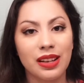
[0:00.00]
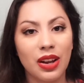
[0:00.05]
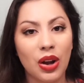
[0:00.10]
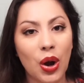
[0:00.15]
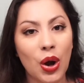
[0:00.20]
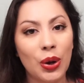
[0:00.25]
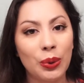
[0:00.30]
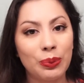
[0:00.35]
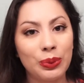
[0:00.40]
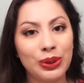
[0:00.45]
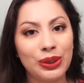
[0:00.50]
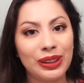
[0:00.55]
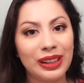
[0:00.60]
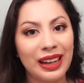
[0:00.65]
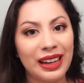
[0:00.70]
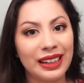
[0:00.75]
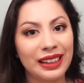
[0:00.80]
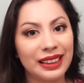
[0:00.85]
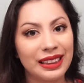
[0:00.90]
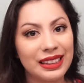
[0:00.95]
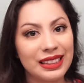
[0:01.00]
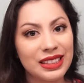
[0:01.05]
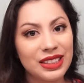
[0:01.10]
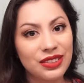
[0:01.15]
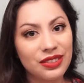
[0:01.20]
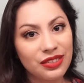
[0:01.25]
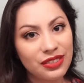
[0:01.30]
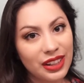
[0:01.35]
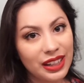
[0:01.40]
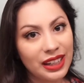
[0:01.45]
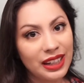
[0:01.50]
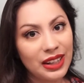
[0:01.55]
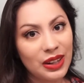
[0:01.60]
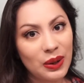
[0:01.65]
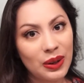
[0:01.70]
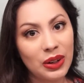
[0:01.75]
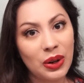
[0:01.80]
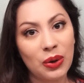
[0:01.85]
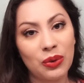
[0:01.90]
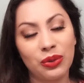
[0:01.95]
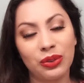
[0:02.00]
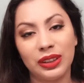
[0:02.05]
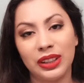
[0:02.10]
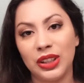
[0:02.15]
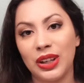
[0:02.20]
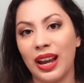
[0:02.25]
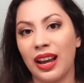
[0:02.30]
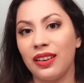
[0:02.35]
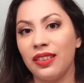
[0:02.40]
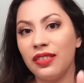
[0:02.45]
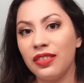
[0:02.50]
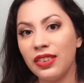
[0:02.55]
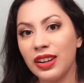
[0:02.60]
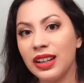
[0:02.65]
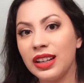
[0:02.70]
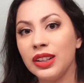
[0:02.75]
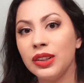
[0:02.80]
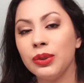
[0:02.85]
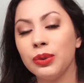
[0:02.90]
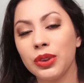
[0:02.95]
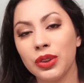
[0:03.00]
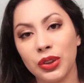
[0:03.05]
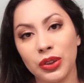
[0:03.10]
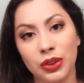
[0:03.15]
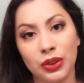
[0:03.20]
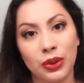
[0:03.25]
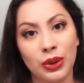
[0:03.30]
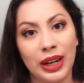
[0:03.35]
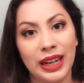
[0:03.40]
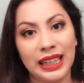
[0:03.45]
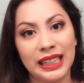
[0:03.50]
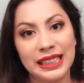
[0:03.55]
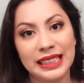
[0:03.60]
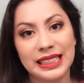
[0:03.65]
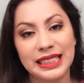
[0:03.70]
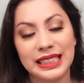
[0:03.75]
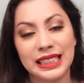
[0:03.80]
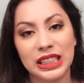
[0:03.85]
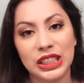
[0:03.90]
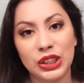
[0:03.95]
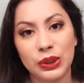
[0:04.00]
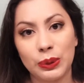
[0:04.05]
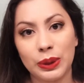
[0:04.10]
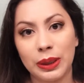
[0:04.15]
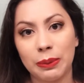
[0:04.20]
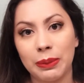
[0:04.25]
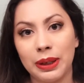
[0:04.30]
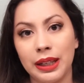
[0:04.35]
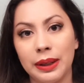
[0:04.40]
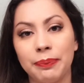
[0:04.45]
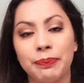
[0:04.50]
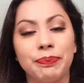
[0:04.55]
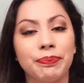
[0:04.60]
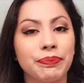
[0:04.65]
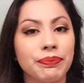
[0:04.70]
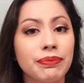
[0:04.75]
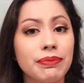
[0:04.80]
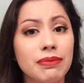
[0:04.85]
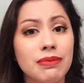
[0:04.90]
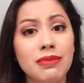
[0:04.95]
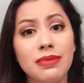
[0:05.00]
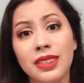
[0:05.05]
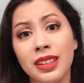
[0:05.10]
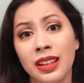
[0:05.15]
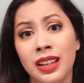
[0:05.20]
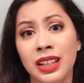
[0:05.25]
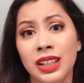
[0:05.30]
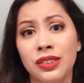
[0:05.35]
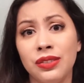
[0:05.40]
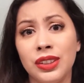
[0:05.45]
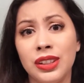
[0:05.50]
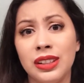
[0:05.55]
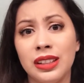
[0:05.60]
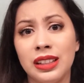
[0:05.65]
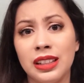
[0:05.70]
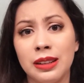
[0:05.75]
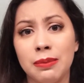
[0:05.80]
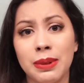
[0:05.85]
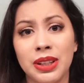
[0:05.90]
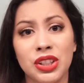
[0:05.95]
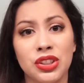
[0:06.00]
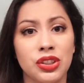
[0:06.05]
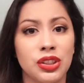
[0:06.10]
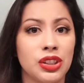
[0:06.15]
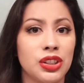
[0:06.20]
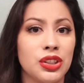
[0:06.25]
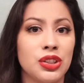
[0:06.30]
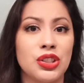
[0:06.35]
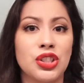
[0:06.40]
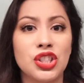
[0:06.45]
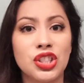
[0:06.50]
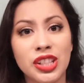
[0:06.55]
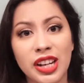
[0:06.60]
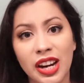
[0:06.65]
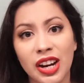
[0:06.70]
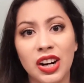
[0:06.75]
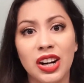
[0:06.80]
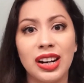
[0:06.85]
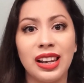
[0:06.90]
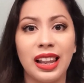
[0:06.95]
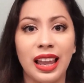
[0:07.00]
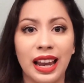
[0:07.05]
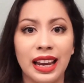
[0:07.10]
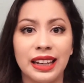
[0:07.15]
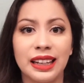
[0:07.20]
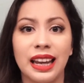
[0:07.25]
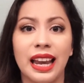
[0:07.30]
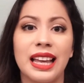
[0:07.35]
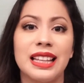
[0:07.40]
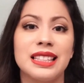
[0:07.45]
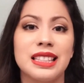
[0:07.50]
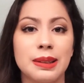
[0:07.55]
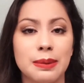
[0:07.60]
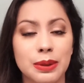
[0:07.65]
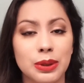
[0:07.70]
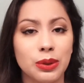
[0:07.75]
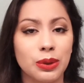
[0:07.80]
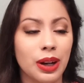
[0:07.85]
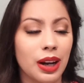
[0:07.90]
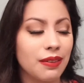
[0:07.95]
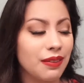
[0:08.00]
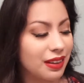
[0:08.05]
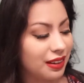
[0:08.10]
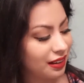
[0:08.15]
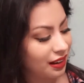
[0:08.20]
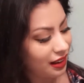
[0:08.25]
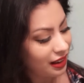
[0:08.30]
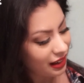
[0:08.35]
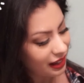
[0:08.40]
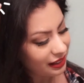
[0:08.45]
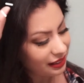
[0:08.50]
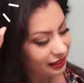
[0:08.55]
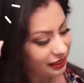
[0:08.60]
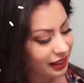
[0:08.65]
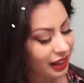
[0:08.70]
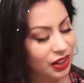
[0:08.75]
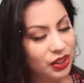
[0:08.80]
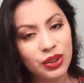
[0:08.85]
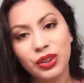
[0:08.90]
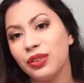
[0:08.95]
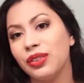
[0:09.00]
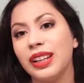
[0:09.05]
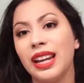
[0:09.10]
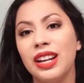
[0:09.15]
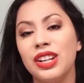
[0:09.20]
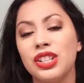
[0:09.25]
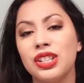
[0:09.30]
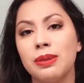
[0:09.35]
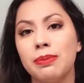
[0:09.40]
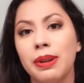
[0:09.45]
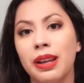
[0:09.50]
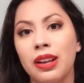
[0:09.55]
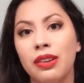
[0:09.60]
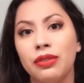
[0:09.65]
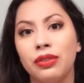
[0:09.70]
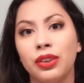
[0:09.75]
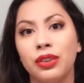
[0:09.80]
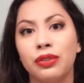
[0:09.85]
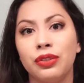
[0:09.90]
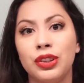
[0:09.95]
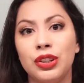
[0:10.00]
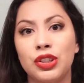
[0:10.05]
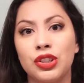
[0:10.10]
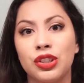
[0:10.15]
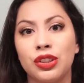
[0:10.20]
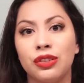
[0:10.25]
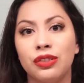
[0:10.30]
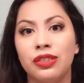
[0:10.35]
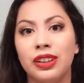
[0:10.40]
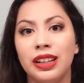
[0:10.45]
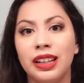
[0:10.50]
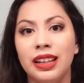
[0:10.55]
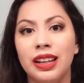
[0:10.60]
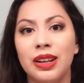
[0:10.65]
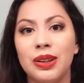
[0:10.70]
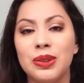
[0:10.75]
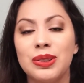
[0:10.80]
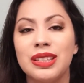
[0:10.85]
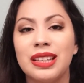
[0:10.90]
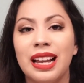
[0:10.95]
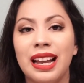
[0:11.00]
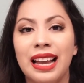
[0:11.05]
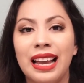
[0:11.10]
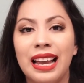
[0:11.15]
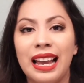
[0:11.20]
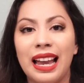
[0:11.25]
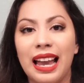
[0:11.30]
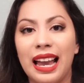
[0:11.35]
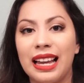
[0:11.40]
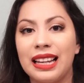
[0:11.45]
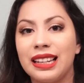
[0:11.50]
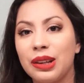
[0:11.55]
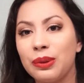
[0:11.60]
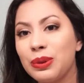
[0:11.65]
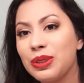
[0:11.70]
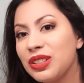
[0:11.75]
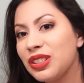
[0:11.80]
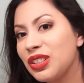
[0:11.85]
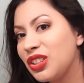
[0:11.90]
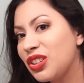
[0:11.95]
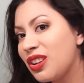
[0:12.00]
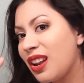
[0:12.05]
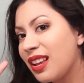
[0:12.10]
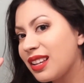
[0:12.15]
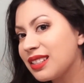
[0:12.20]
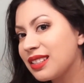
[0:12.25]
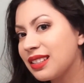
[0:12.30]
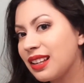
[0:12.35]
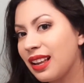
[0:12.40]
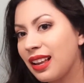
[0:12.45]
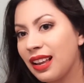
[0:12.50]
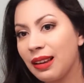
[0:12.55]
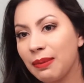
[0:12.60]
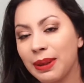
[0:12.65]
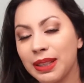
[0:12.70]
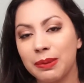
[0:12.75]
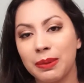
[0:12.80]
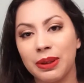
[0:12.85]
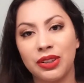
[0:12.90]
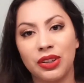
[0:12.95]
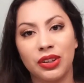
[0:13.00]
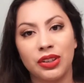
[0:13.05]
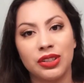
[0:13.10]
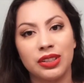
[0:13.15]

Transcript: hope you liked this video, and hopefully you had fun creating this look with me. And if you did, make sure to share, like, and subscribe, and hit that notification bell for future videos. And I will see you next time, as my daughter